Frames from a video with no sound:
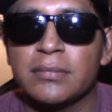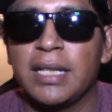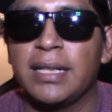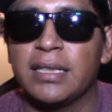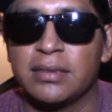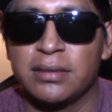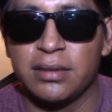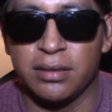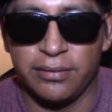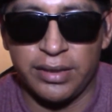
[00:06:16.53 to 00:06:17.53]
I guess, you
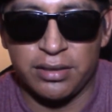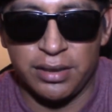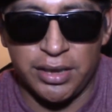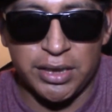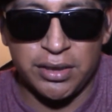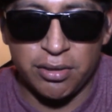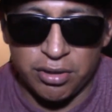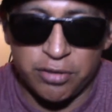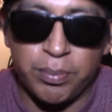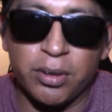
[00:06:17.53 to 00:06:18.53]
know, eventually you
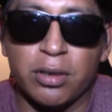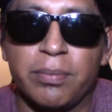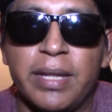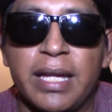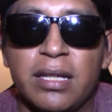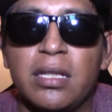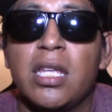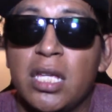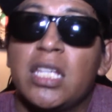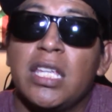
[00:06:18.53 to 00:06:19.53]
just build up that.
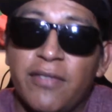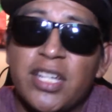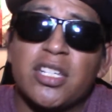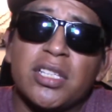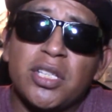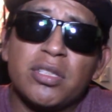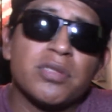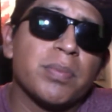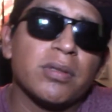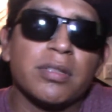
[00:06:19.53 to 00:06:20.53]
Eventually you
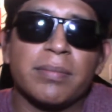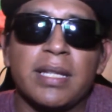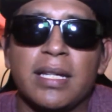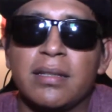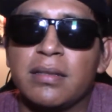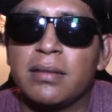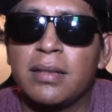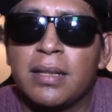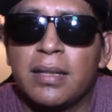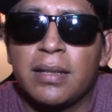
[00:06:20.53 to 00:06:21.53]
just build up that
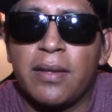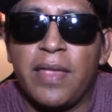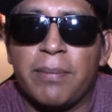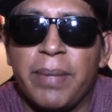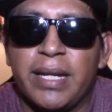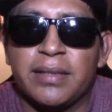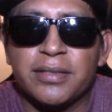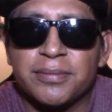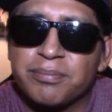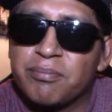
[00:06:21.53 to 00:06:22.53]

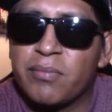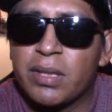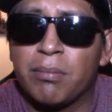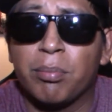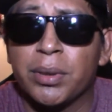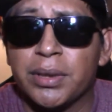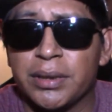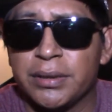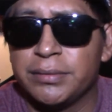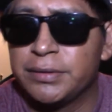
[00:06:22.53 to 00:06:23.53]
pace.
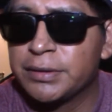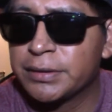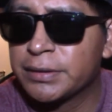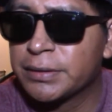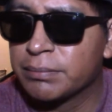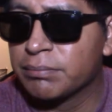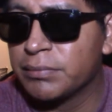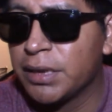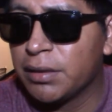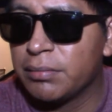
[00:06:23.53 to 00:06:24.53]
But
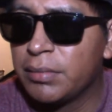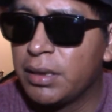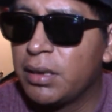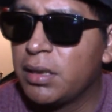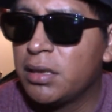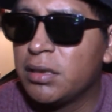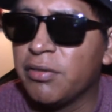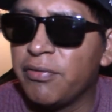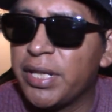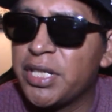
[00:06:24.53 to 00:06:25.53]
you know, you
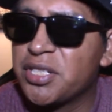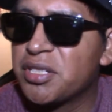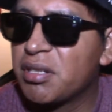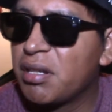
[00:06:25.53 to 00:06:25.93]
finish.